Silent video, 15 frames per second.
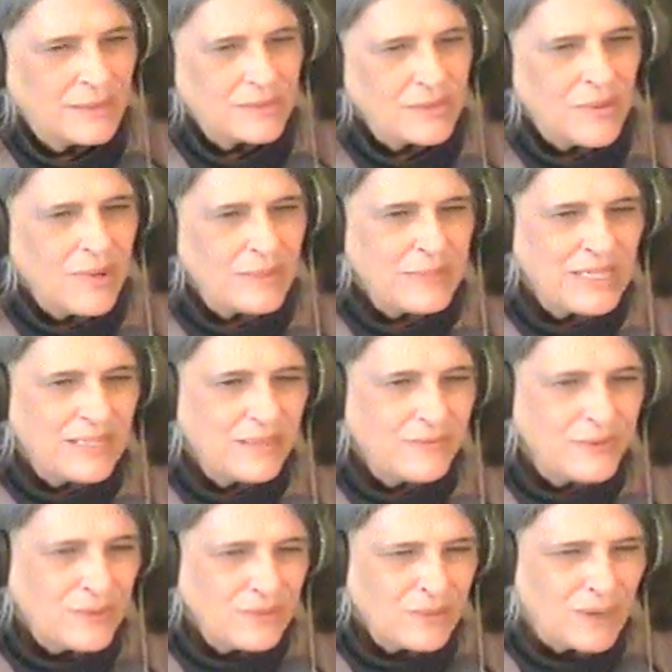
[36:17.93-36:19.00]
So, I mean,
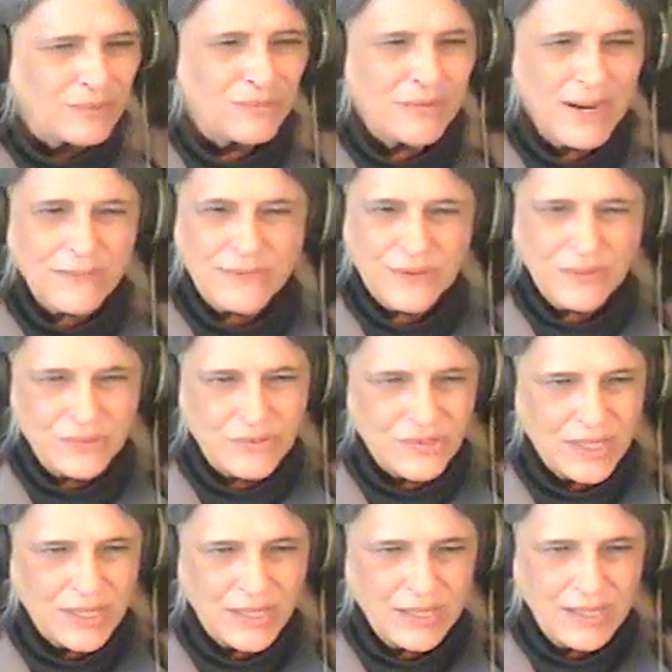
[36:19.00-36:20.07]
if you're a
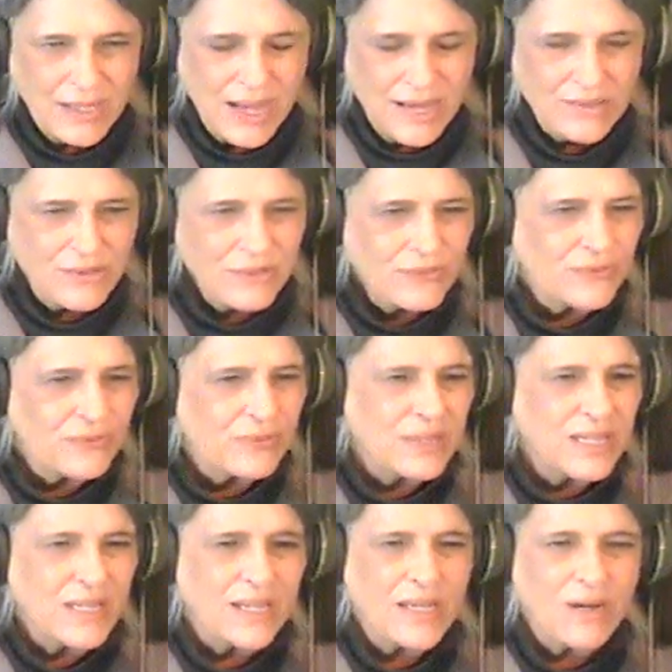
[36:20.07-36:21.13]
refugee and you're
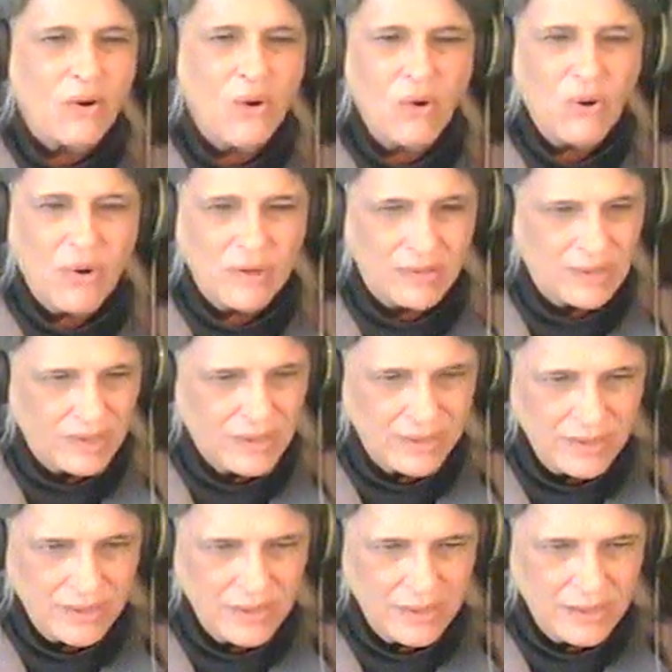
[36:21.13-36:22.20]
fleeing horror,
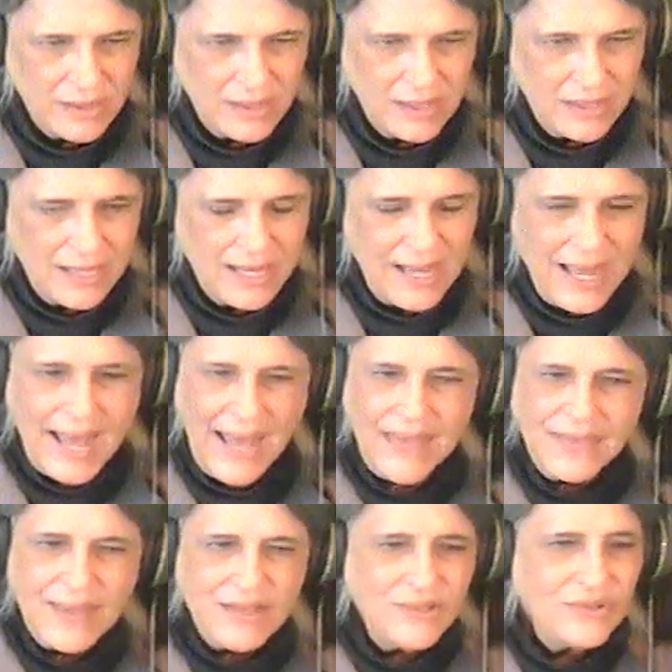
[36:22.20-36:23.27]

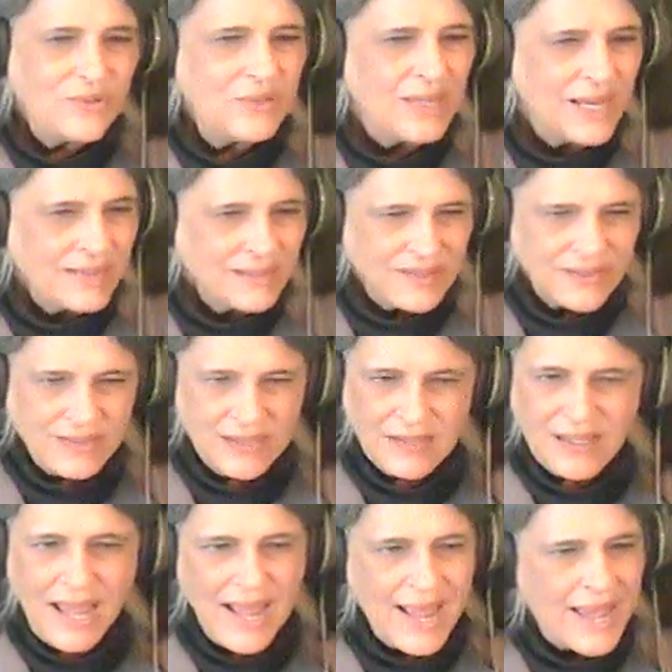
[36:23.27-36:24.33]
and then you get to the
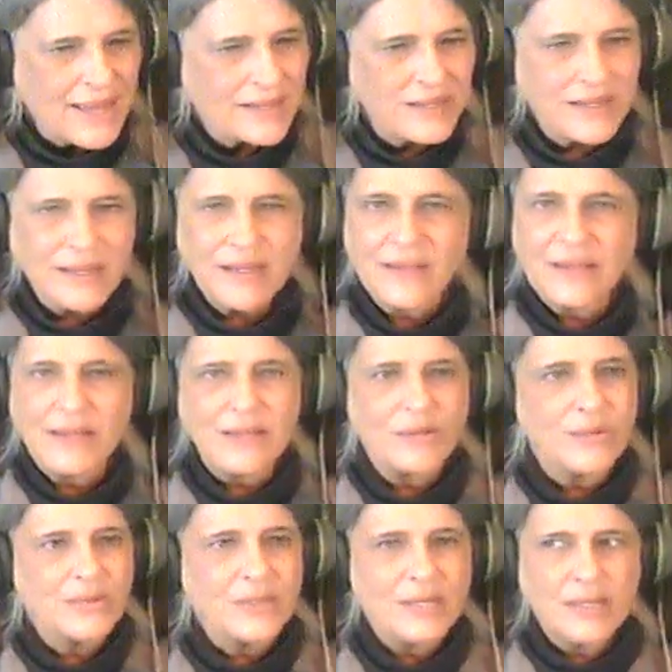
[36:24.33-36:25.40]
land that
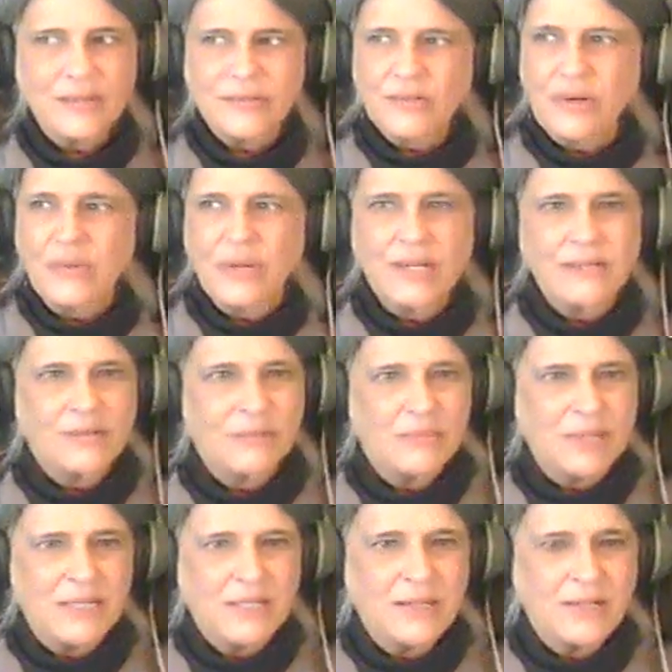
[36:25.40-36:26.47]
you think is going to
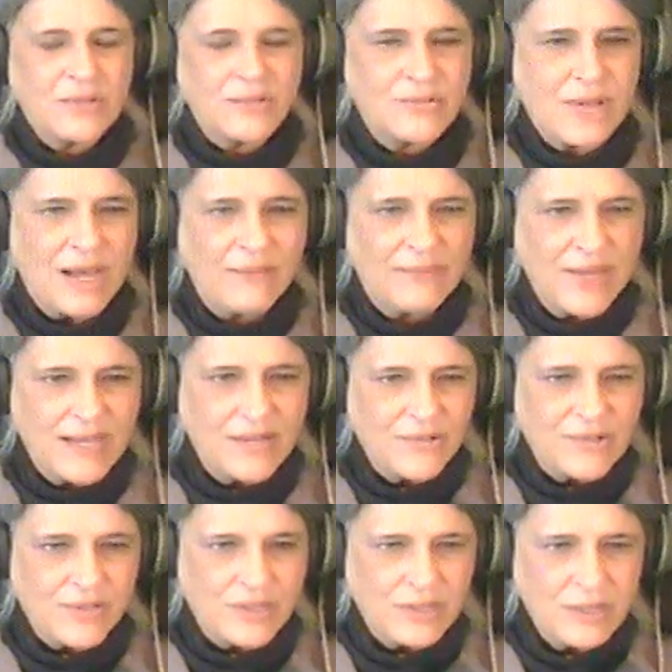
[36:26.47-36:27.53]
be your
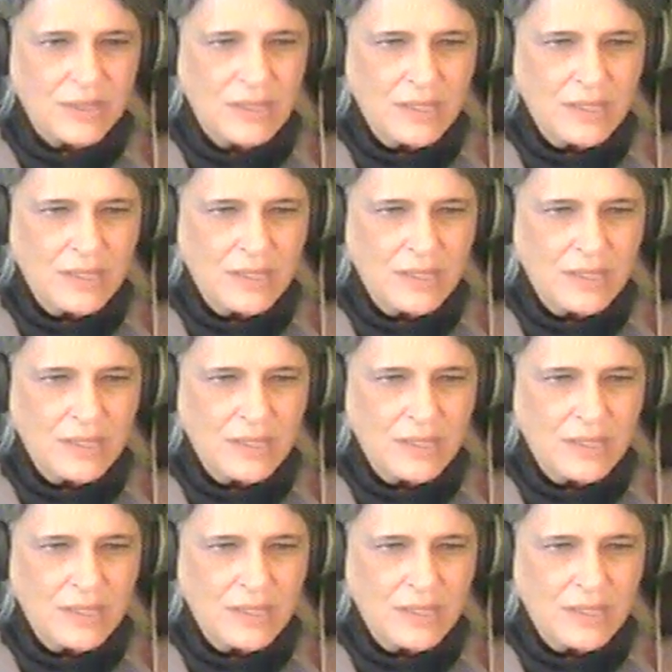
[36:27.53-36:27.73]
salvation,